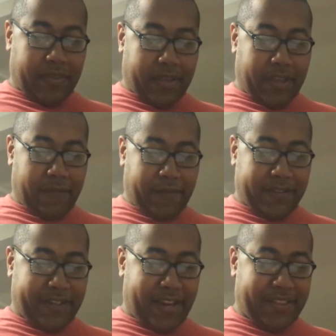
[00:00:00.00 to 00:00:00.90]
the gift
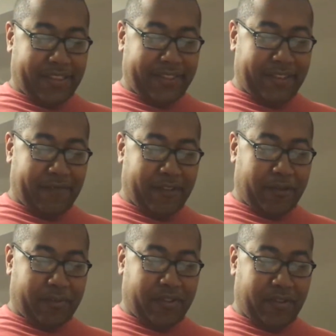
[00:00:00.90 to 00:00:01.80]
inside this
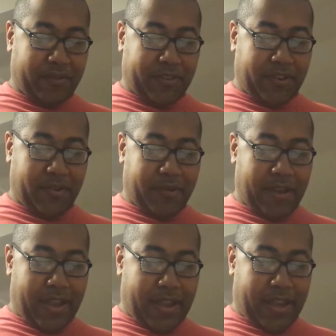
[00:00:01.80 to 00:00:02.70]
envelope shows you
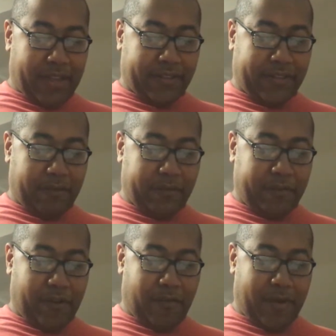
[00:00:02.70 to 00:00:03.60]
in some
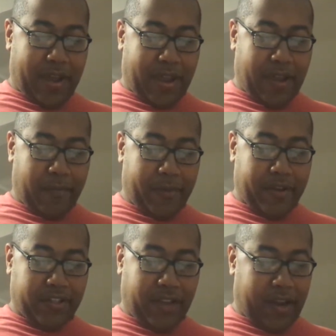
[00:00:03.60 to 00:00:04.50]
small way how
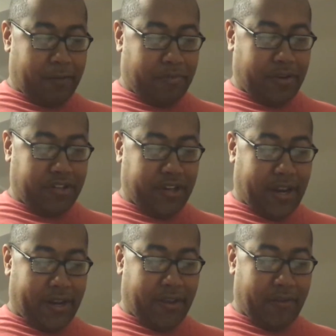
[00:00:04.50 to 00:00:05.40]
much I
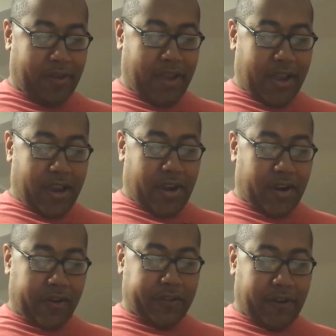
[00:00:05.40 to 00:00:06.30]
appreciate you. You
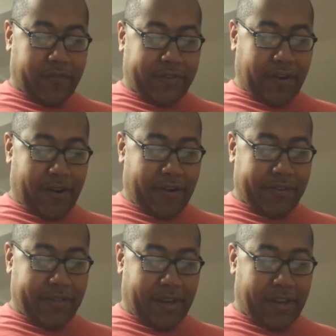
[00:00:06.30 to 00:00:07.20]
deserve the stars,